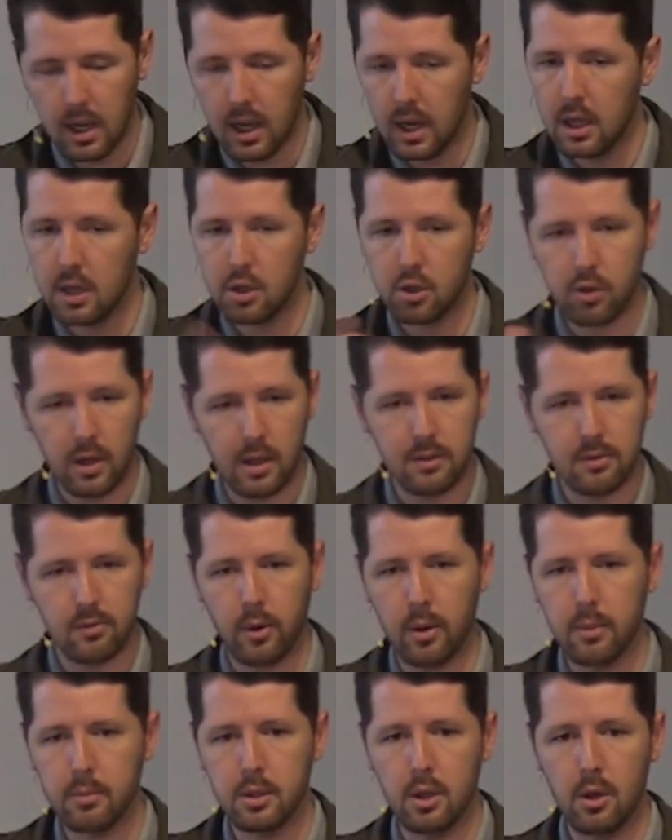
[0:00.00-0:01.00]
and he
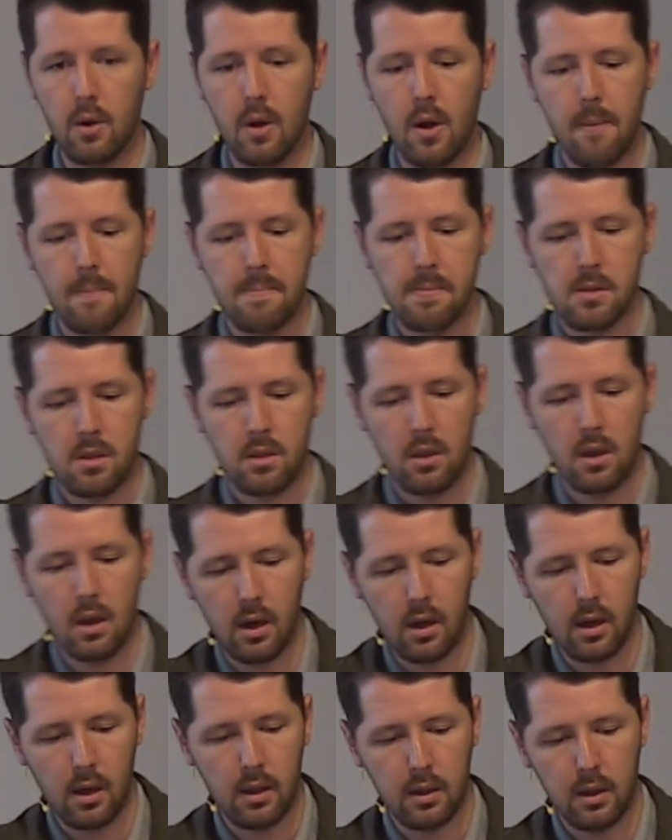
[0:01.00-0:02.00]
transforms you.
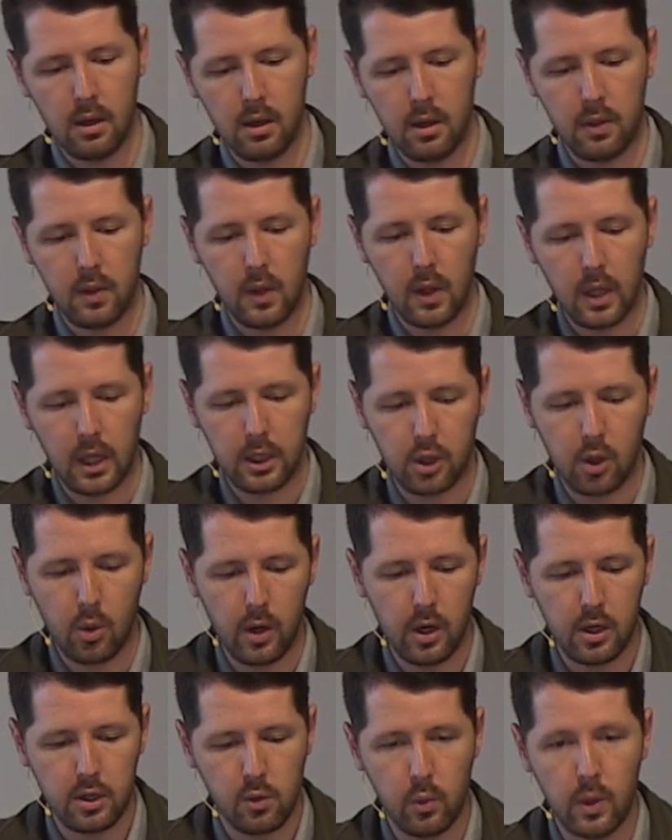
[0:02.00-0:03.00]
The, the theological word
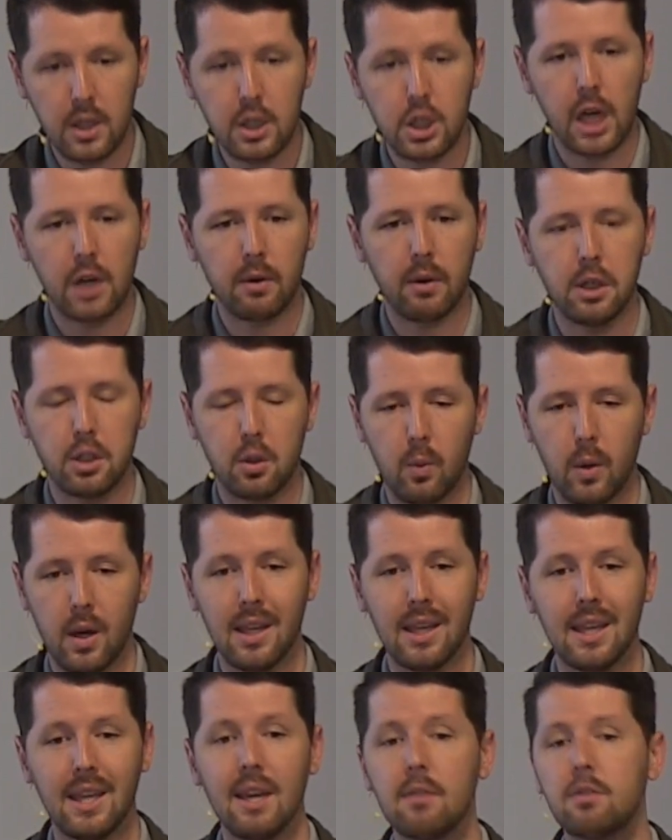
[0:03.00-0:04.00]
is regeneration, where he
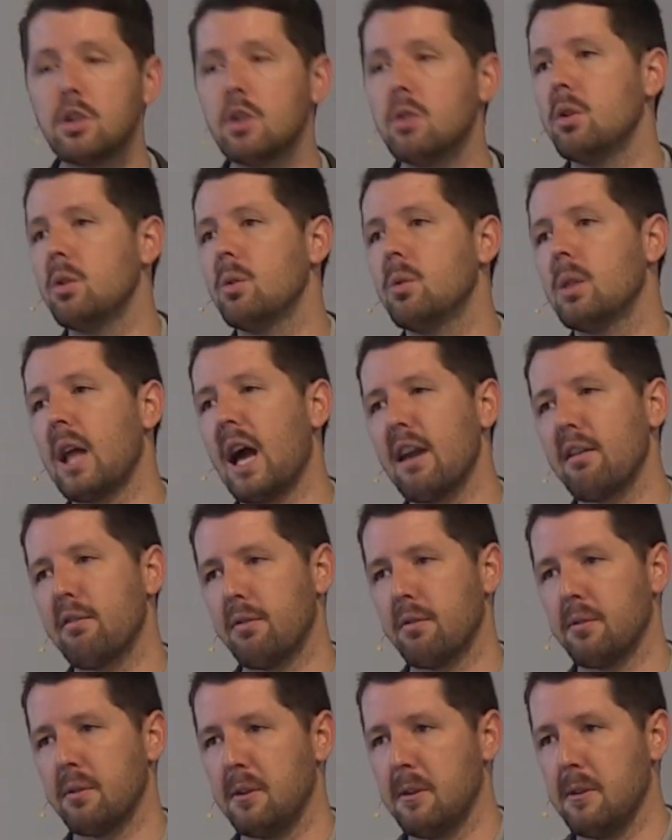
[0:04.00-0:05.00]
gives you new
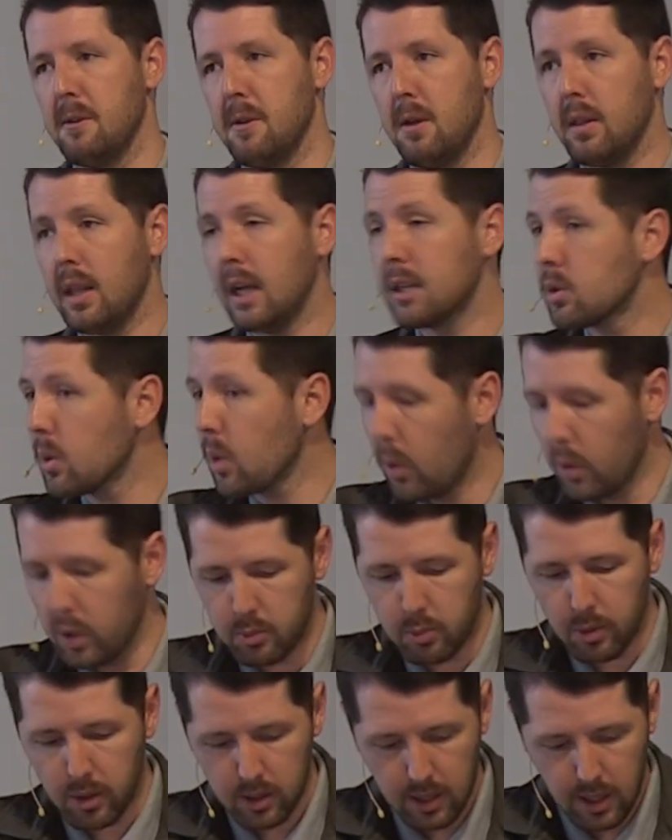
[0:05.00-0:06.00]
life. That's what the Holy
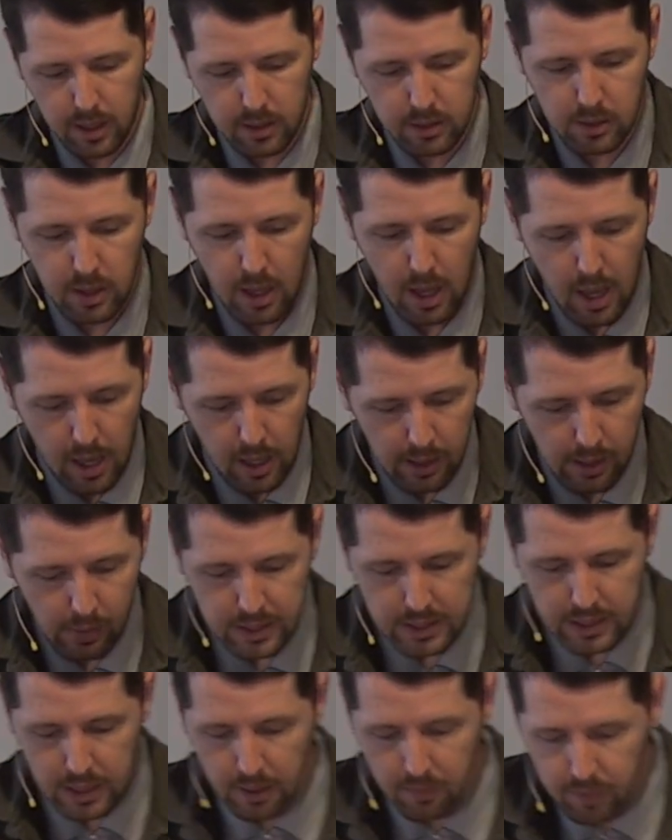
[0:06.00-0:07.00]
Spirit does. Now
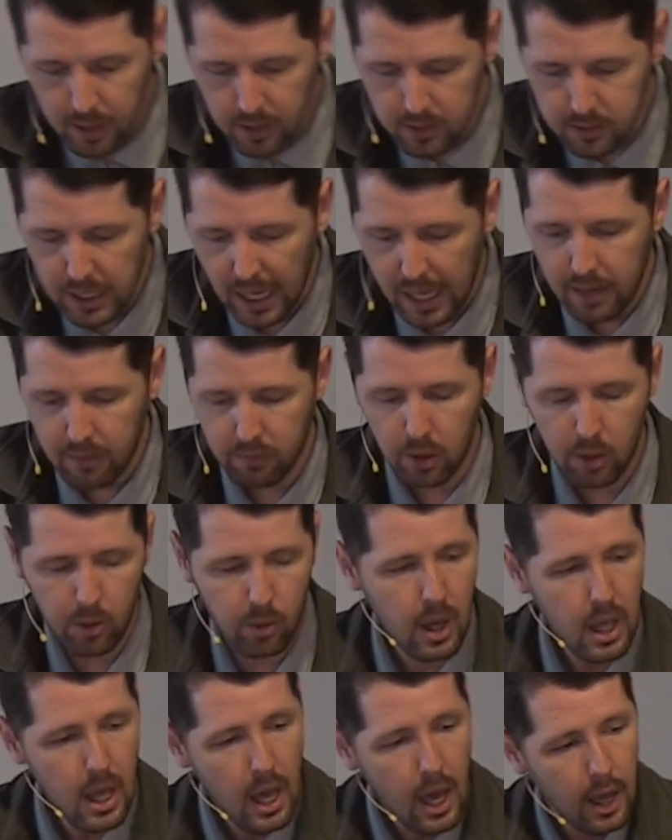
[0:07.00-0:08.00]
he's living inside of you,
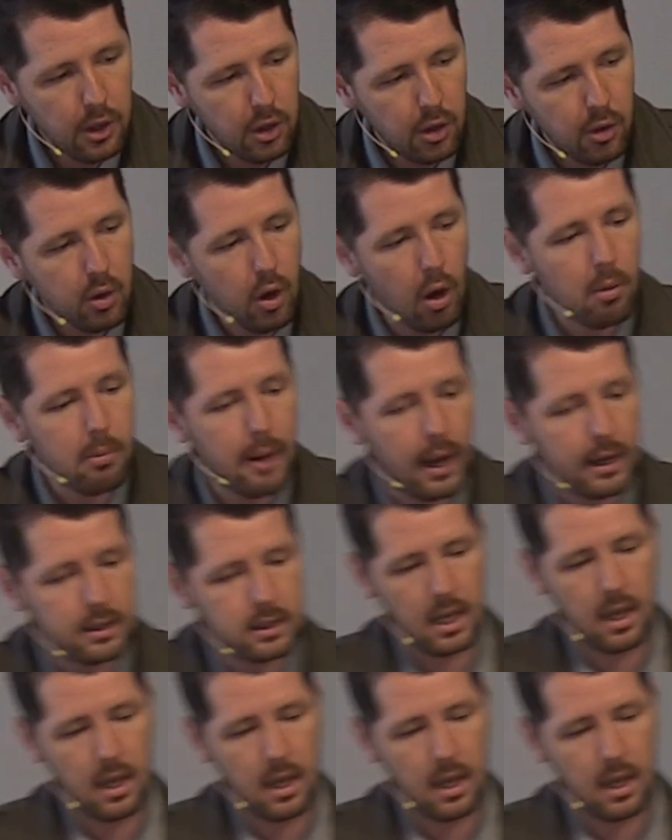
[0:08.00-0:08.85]
and you go back to